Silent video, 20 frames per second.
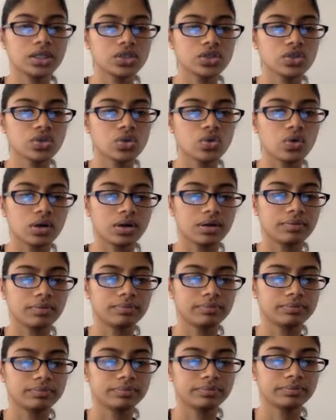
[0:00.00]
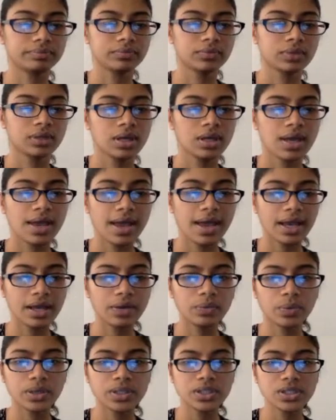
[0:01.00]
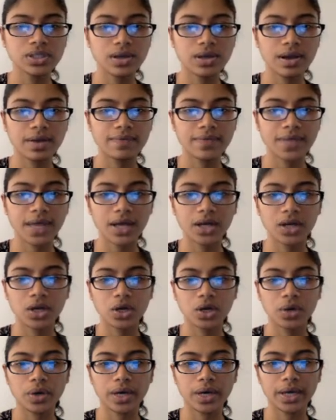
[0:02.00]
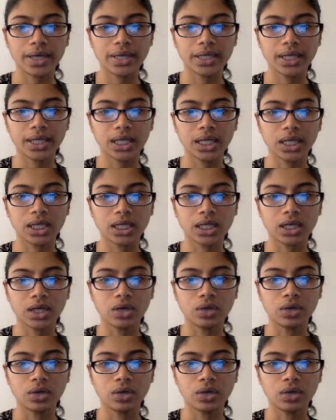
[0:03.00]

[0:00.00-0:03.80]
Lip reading: score. And once you have that, go ahead and click